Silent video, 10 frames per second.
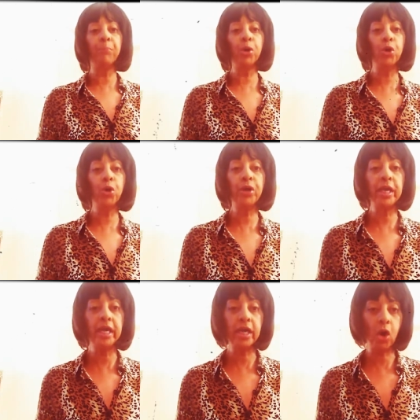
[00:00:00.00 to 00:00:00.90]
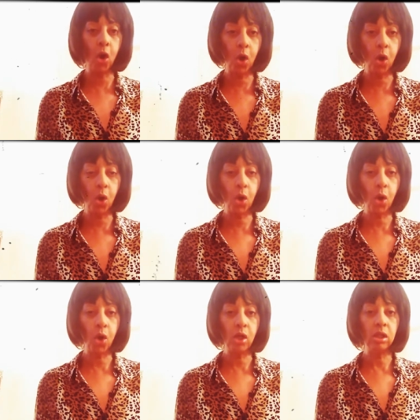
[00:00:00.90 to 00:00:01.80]
Booty
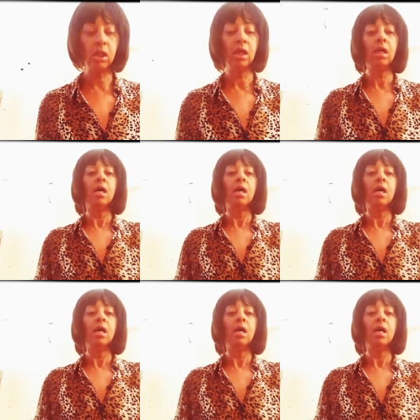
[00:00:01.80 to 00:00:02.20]
call.